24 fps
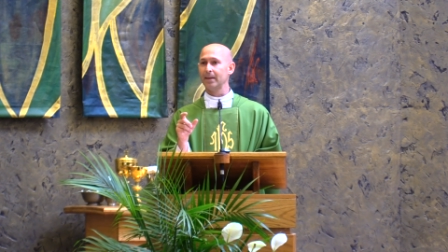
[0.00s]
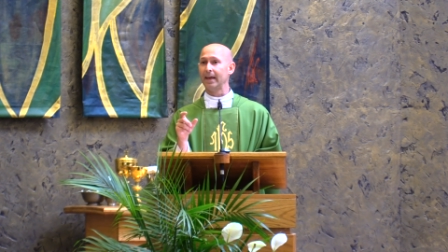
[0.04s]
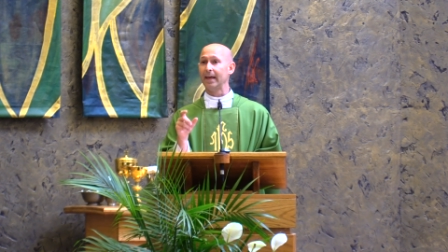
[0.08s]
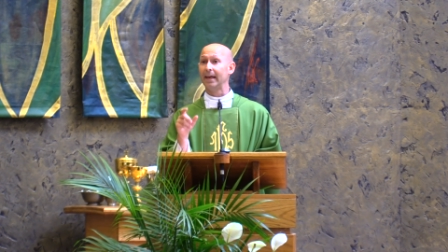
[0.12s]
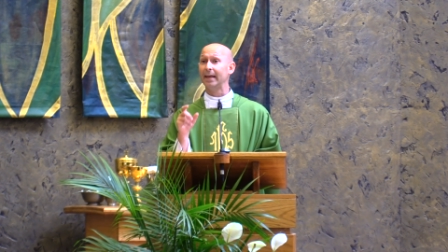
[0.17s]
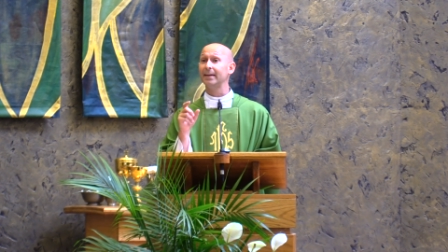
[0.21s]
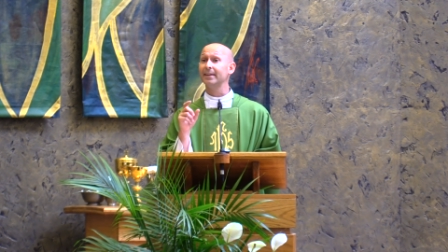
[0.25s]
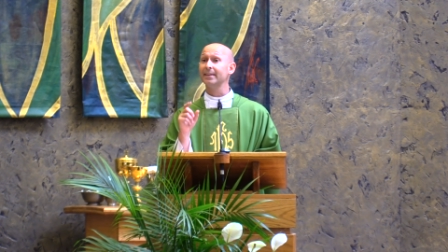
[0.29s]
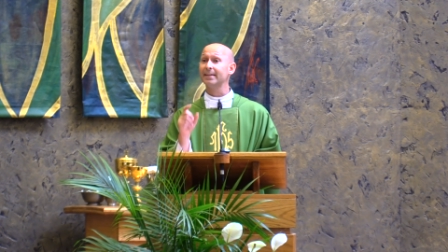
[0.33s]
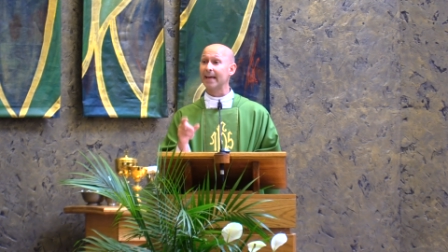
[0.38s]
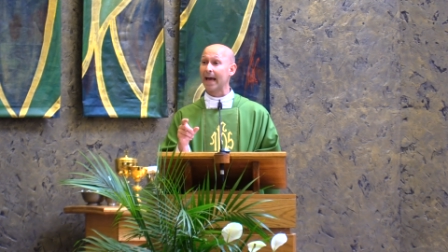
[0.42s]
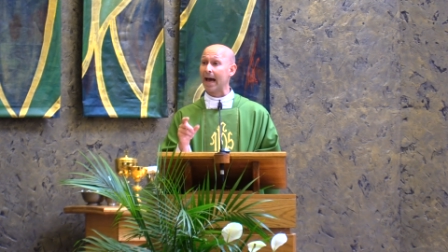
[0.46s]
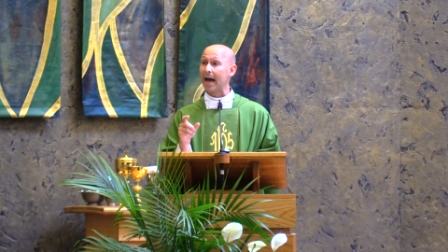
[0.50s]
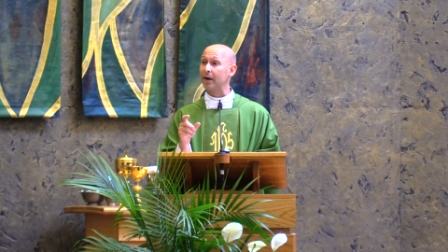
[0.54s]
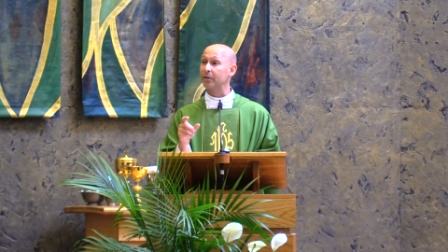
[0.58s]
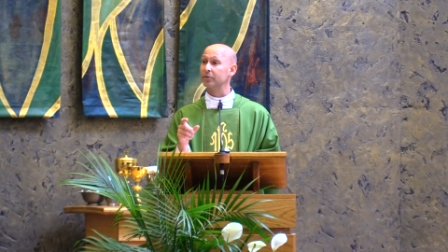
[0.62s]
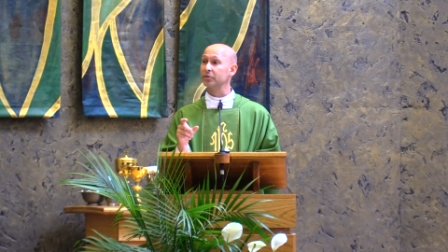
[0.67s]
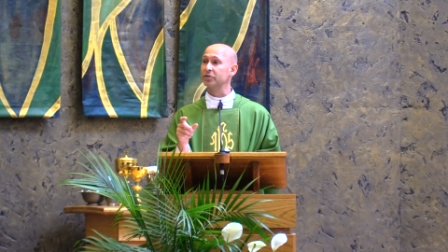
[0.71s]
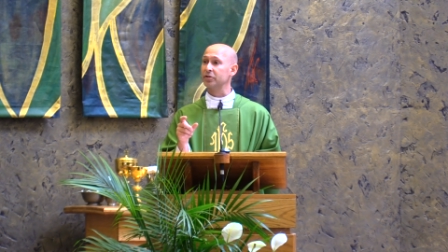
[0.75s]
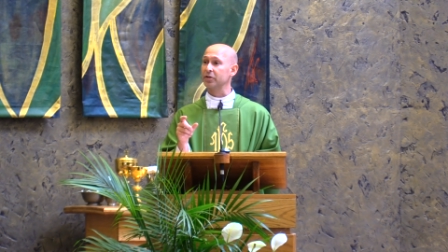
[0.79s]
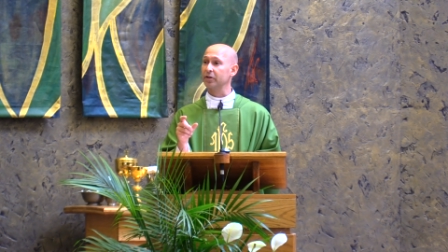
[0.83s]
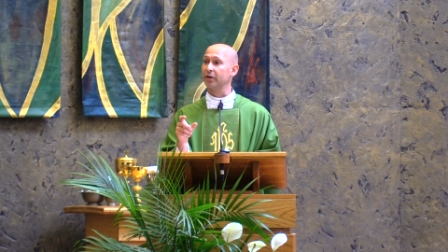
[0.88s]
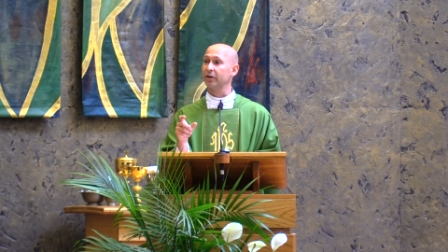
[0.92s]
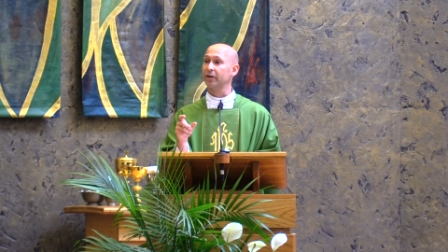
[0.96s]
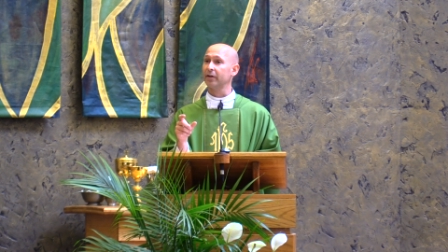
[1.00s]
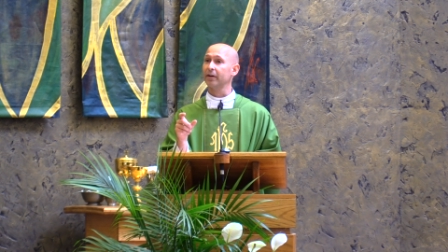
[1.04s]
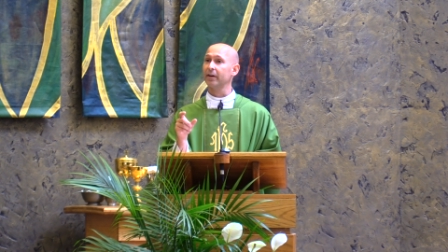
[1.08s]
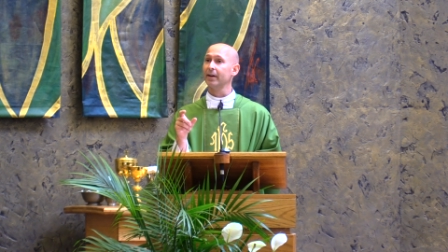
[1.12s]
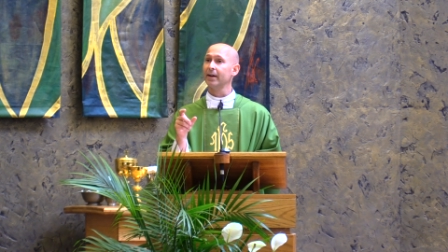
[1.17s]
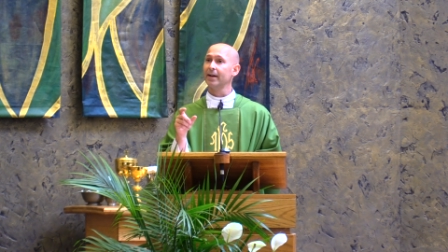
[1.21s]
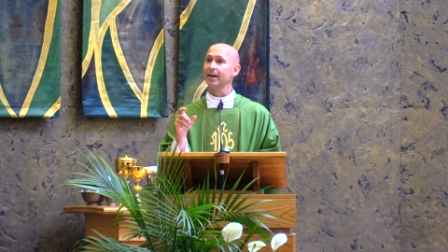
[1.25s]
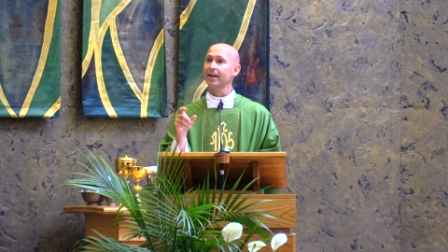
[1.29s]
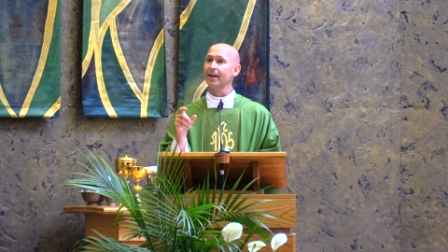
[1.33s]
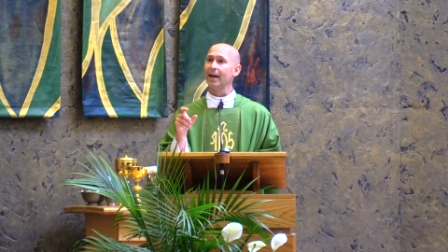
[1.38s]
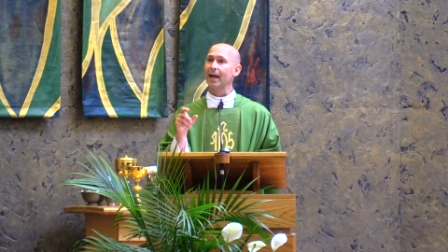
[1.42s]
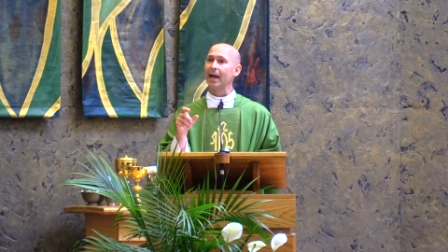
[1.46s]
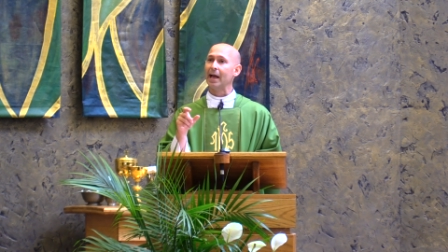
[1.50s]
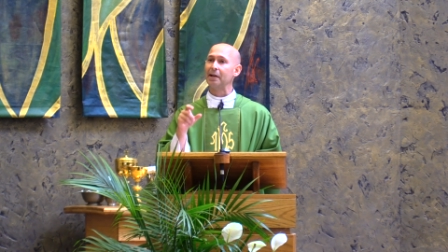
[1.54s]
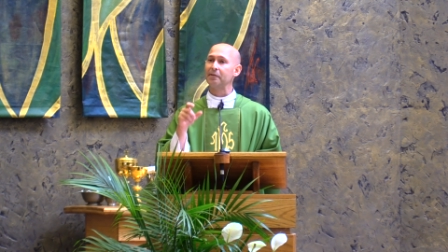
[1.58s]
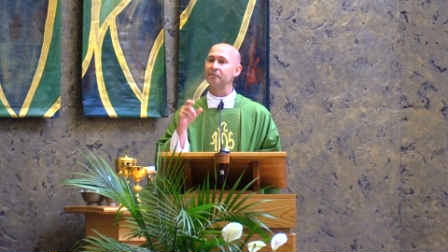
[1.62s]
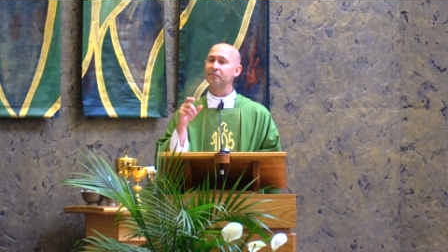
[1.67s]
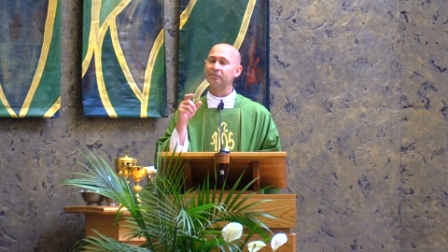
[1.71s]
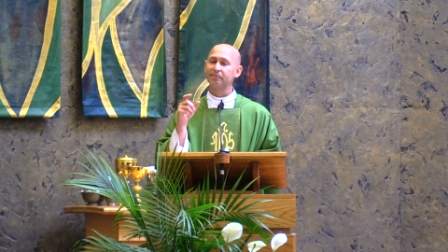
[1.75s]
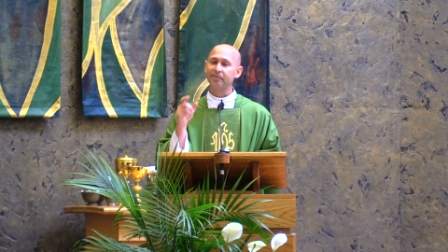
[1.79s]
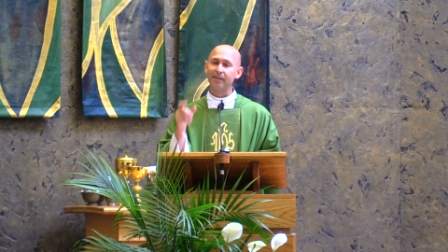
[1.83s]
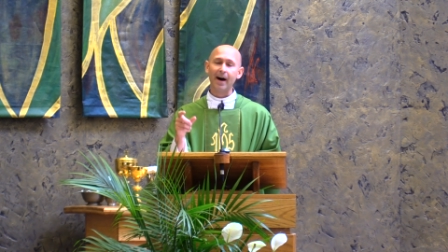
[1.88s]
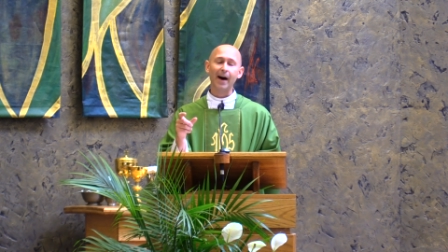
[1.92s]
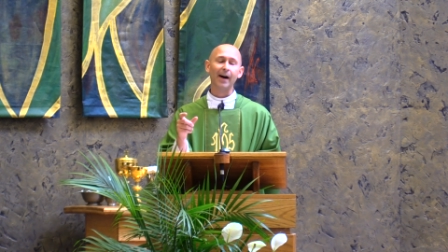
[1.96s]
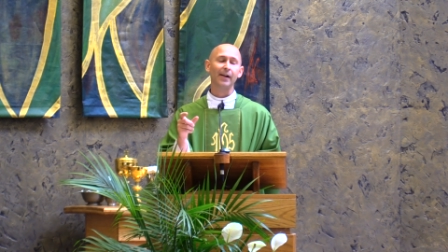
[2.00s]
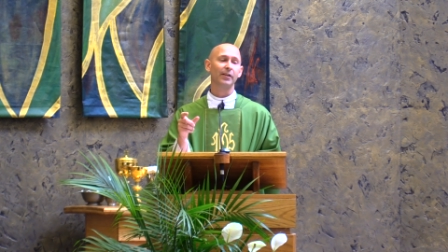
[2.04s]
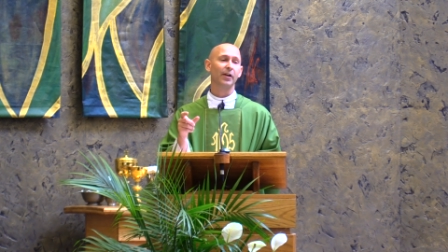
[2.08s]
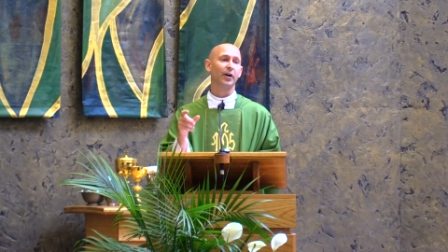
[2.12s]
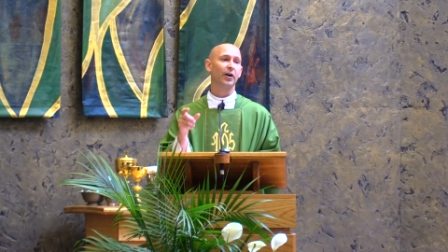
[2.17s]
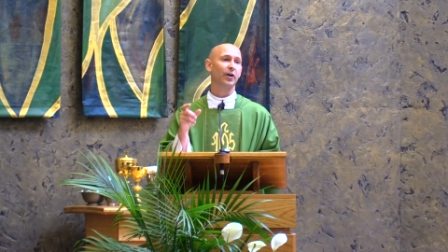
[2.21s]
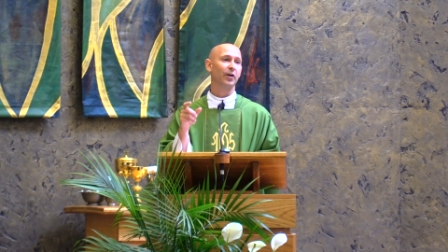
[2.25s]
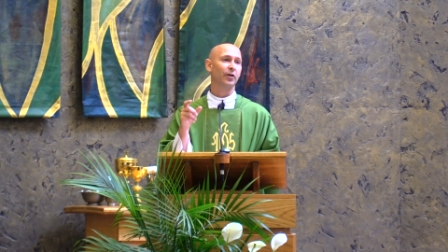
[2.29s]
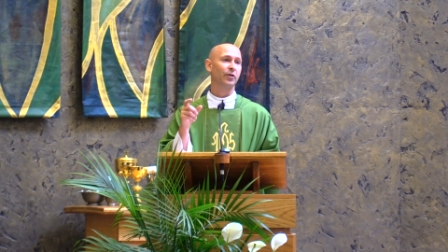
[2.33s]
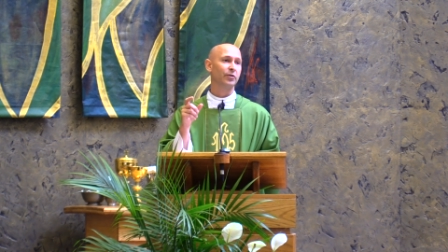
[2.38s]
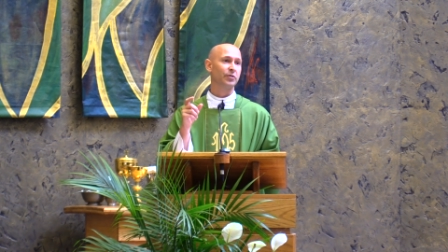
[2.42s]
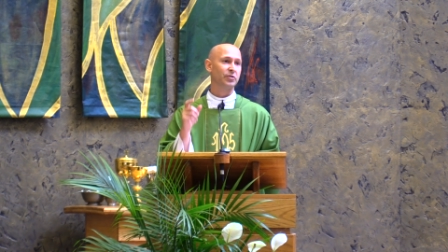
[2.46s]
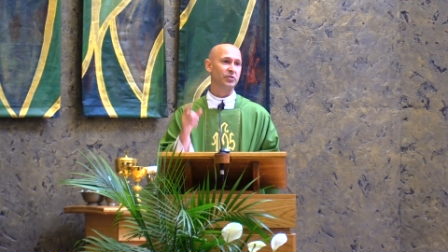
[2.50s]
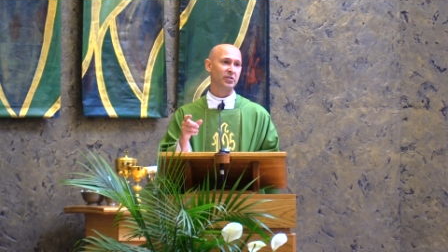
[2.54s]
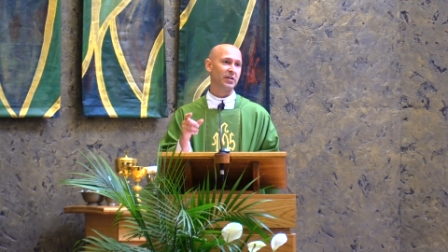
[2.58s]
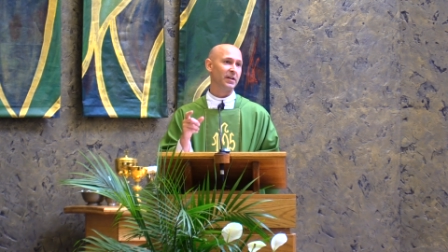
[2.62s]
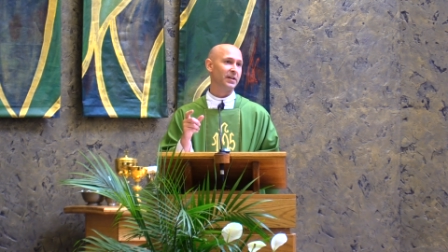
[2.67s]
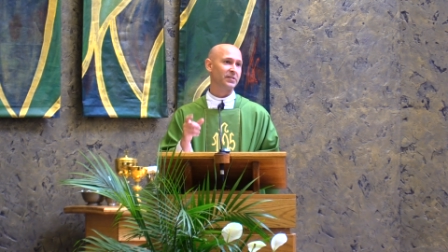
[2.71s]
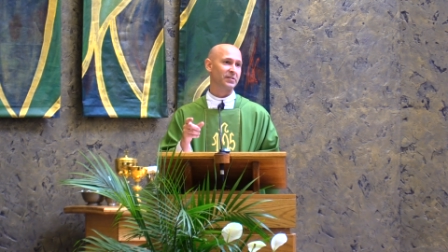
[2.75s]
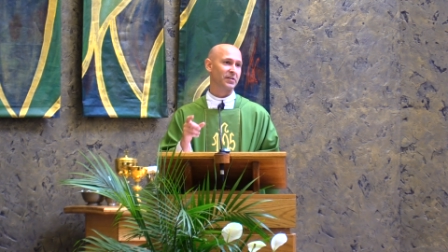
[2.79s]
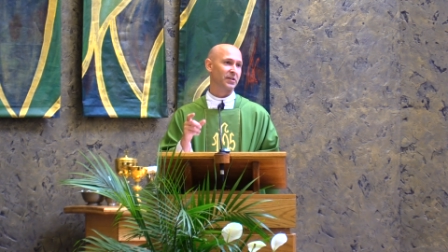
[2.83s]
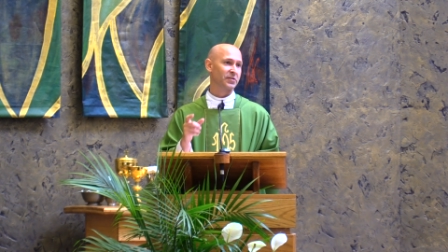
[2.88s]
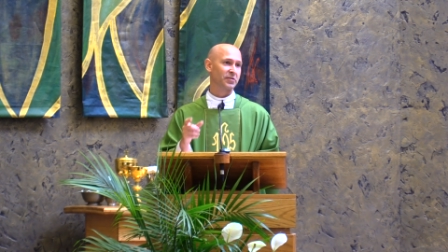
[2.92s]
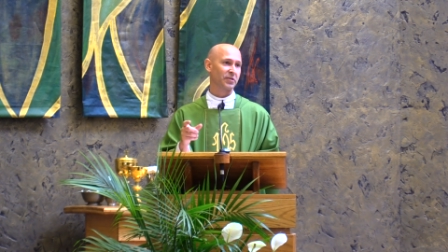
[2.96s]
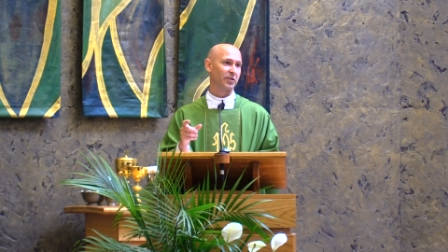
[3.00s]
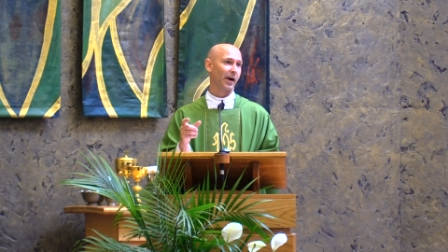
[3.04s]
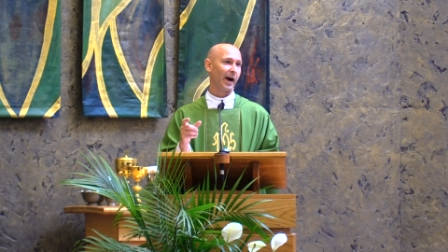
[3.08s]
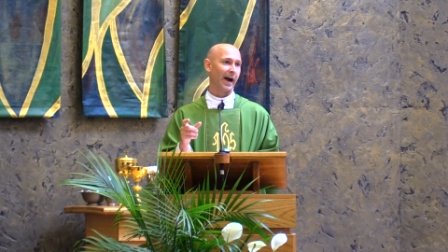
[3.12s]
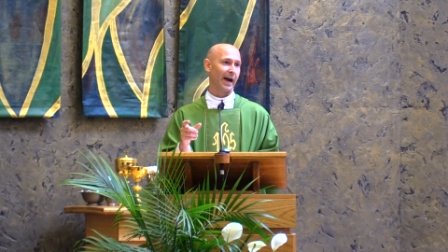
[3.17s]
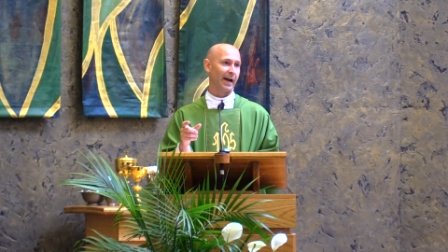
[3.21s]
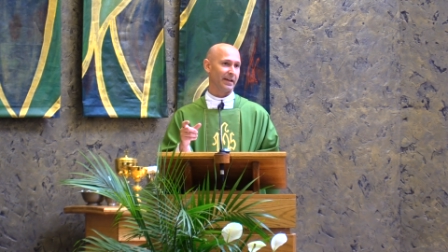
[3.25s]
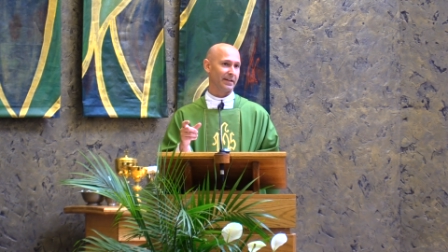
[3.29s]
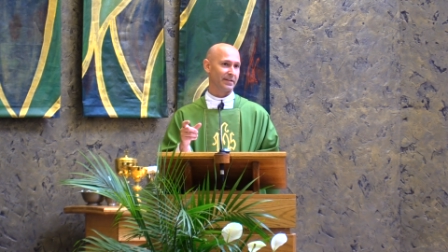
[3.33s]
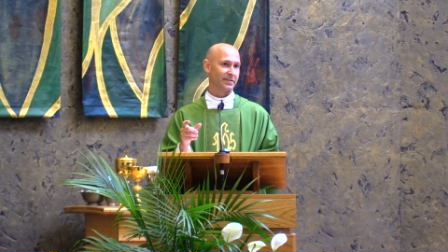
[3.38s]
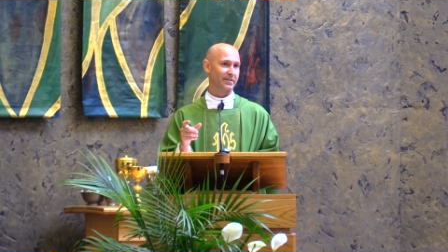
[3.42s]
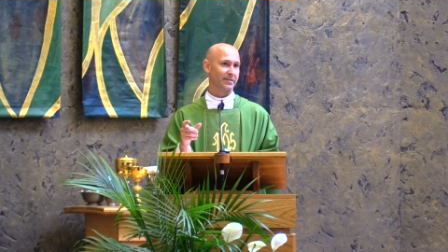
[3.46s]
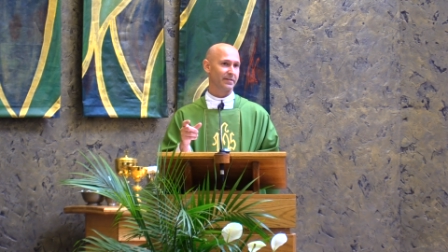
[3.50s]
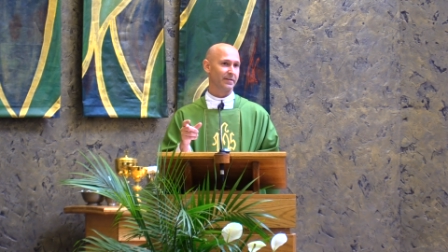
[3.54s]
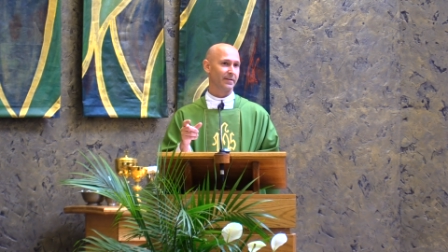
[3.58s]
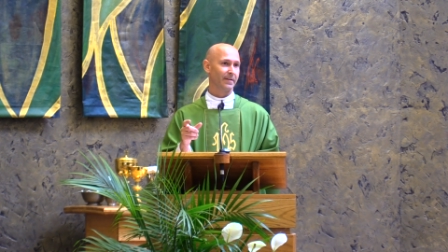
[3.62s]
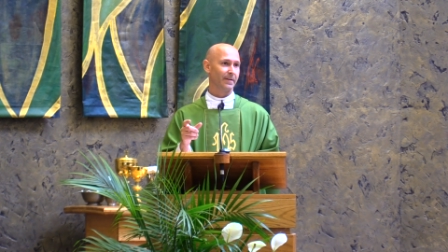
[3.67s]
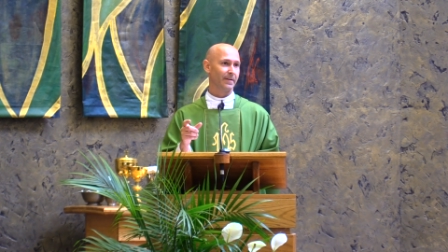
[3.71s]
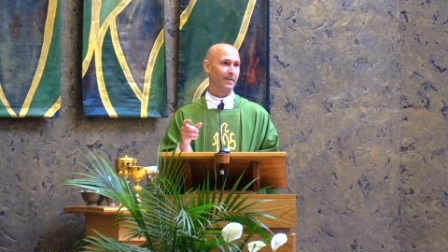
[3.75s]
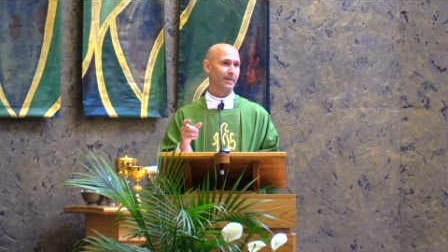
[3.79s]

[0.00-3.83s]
encounter and follow Jesus Christ.